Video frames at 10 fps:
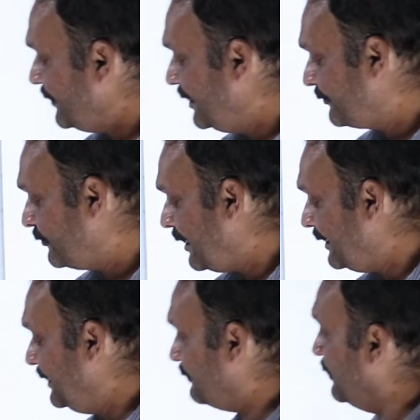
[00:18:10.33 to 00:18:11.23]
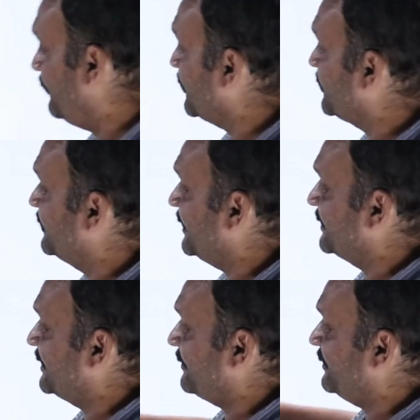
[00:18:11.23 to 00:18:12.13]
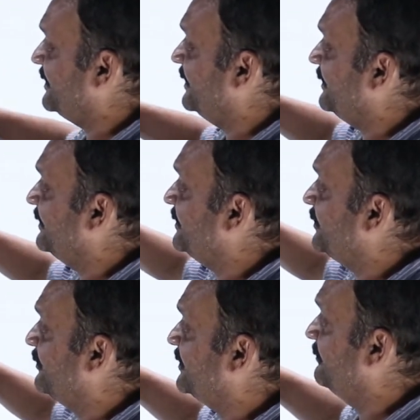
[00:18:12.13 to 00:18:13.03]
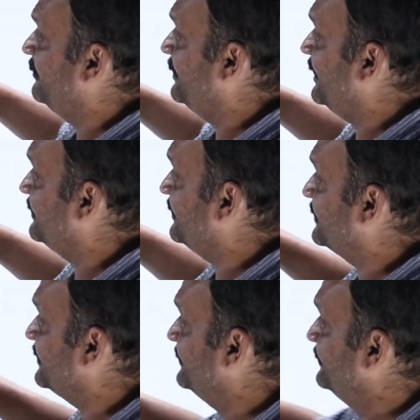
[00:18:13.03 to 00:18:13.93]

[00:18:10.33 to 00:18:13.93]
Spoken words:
If two unequal positive charges are present, the situation will be like this.